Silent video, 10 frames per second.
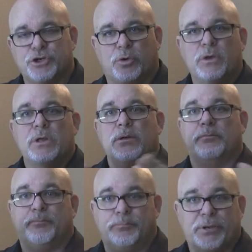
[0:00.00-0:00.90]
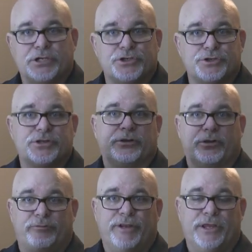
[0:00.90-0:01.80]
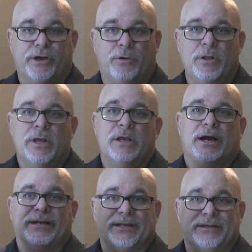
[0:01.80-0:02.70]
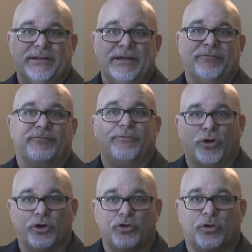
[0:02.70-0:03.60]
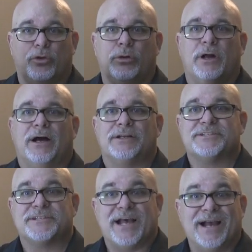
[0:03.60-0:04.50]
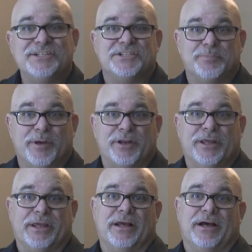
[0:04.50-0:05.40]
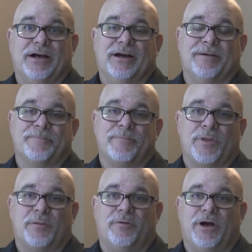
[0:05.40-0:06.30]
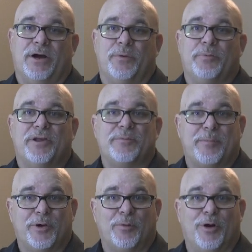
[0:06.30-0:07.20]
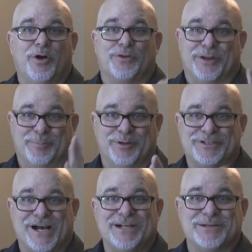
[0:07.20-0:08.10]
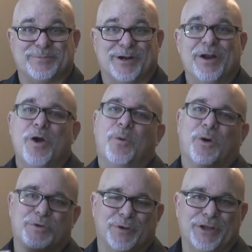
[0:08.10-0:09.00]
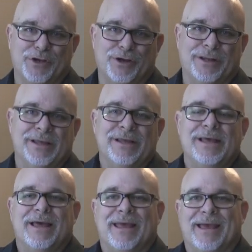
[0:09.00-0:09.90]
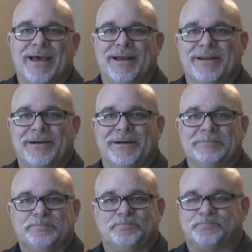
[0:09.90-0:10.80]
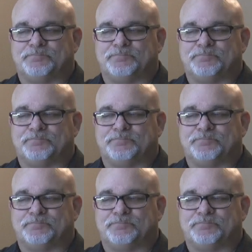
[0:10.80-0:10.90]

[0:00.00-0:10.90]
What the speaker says: show pictures in a little video. I did the vertical sign spinning. I replaced my mirror balls and I put signs up there. Worked really good. But,